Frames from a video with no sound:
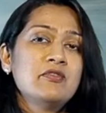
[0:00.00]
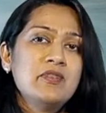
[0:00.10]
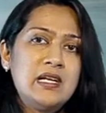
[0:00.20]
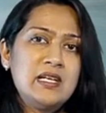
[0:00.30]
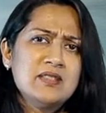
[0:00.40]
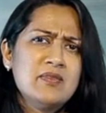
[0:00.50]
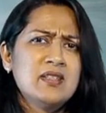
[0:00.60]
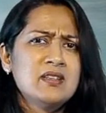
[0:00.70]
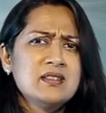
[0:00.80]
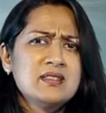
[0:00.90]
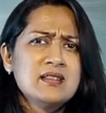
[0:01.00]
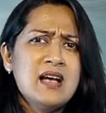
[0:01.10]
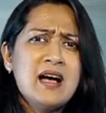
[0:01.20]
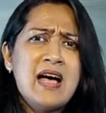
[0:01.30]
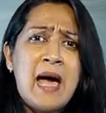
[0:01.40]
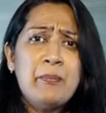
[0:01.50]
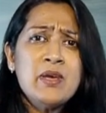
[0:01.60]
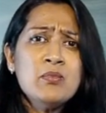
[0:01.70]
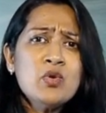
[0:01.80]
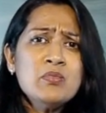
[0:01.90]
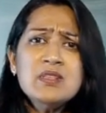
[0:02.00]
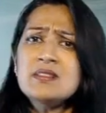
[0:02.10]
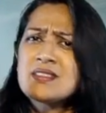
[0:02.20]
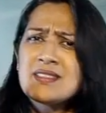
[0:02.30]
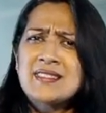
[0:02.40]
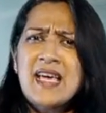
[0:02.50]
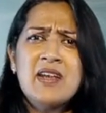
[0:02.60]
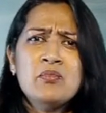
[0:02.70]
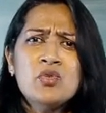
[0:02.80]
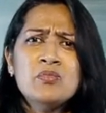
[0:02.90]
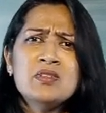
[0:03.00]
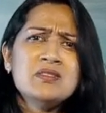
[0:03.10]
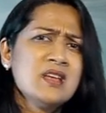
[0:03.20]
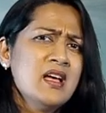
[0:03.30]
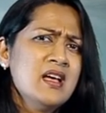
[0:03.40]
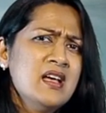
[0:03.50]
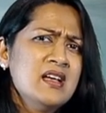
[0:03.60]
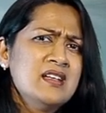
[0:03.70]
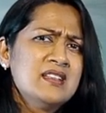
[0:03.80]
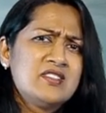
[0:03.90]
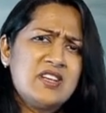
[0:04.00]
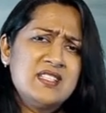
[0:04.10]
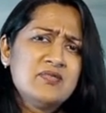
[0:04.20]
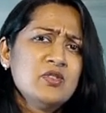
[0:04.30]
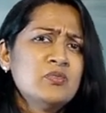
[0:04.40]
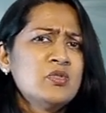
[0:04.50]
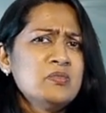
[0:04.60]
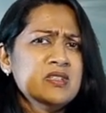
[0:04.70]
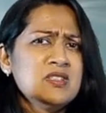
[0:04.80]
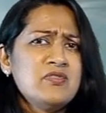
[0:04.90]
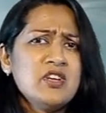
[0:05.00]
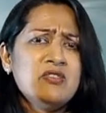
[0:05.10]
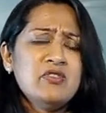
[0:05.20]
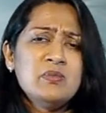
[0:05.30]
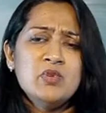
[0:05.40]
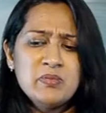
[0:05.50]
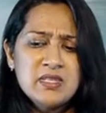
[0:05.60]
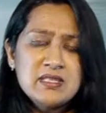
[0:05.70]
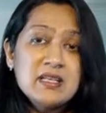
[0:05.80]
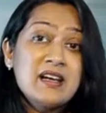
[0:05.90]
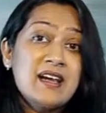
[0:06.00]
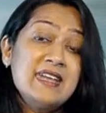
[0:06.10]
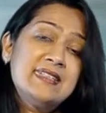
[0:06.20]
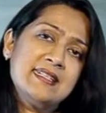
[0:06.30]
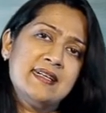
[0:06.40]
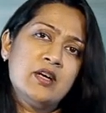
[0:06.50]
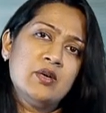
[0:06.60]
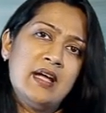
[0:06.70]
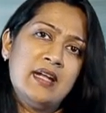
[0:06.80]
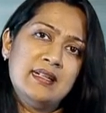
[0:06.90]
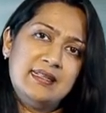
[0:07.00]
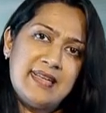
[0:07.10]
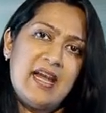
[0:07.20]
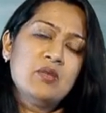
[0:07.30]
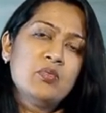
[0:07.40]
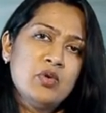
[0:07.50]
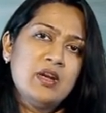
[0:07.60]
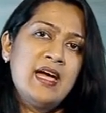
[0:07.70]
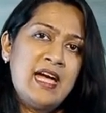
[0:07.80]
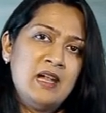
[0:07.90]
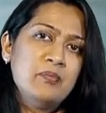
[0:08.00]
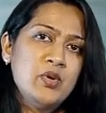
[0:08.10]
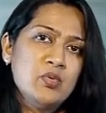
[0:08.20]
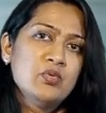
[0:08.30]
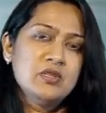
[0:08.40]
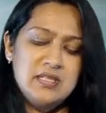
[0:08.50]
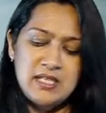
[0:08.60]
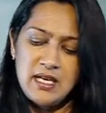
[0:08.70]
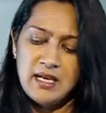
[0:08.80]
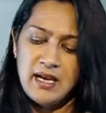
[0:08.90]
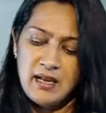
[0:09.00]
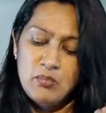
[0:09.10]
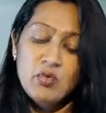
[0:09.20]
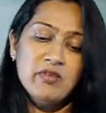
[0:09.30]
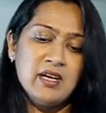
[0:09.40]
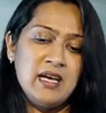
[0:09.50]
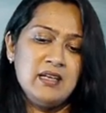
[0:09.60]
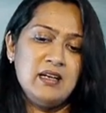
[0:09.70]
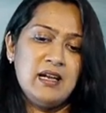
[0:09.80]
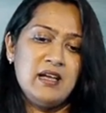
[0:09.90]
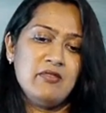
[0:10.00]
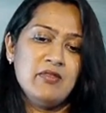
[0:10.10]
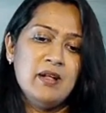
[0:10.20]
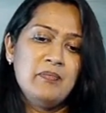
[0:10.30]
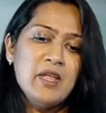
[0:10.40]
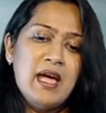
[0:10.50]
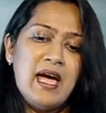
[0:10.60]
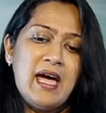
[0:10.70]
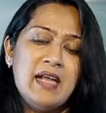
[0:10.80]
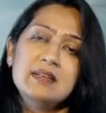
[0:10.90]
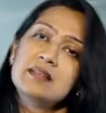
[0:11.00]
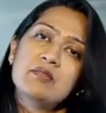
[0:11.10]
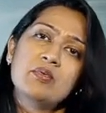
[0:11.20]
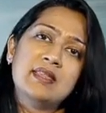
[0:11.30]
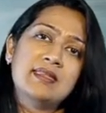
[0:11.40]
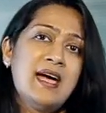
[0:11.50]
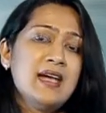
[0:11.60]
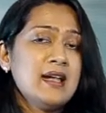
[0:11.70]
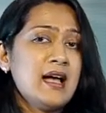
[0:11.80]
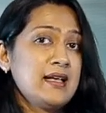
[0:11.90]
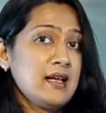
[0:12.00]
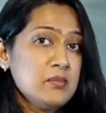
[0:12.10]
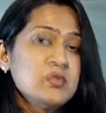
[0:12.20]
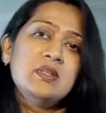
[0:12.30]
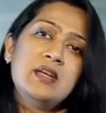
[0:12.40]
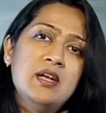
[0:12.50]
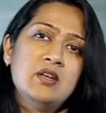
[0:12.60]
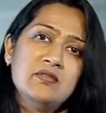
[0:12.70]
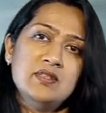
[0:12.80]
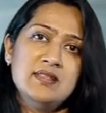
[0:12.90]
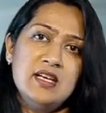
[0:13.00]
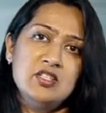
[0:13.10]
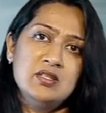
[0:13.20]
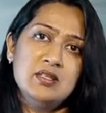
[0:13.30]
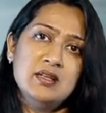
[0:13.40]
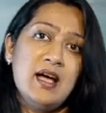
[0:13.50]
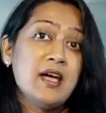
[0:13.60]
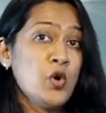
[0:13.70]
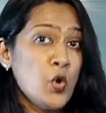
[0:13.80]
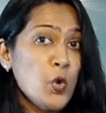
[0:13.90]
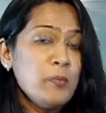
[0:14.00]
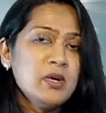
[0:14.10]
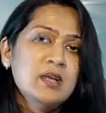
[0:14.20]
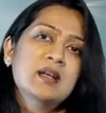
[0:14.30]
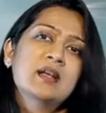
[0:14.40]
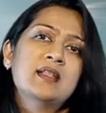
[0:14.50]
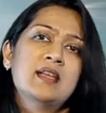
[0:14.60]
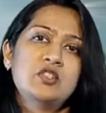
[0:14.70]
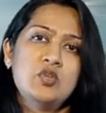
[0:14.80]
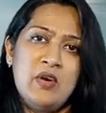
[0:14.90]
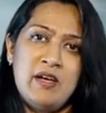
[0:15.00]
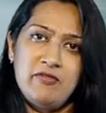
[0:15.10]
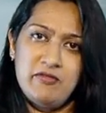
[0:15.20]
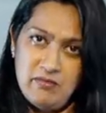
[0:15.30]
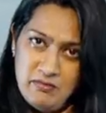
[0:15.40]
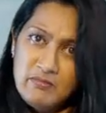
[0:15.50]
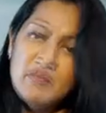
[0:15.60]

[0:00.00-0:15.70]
and feelings, whether it's happy moments, sad moments, stressful moments, fearful moments, write it down. And that would help you take and move ahead in life. And with that, I come to the end of the session. I hope that you have